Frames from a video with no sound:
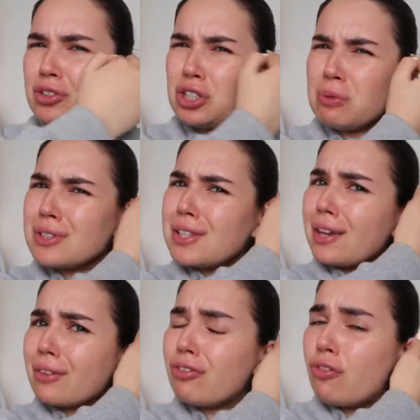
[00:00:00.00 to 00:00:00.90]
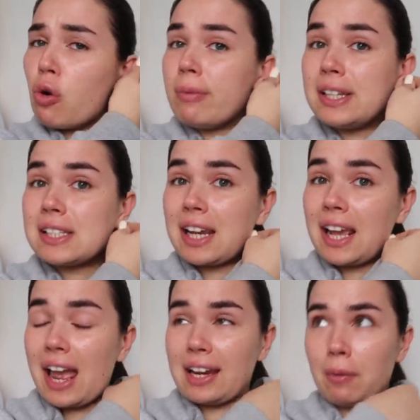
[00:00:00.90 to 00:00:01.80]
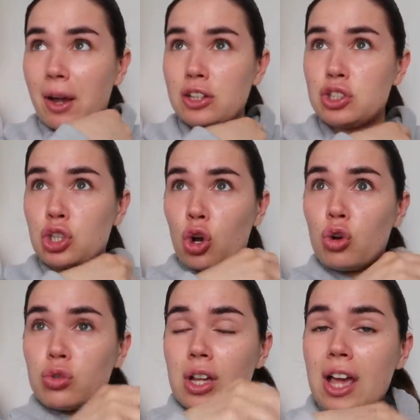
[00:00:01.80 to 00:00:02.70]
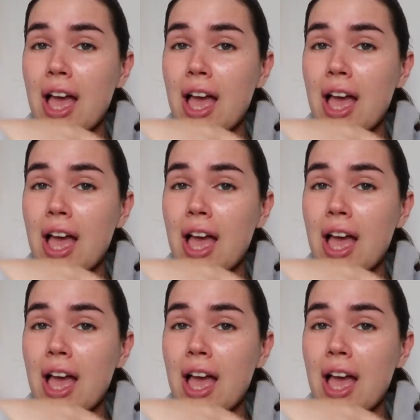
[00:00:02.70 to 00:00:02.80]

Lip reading: She was like 4 minutes late anyway, and she told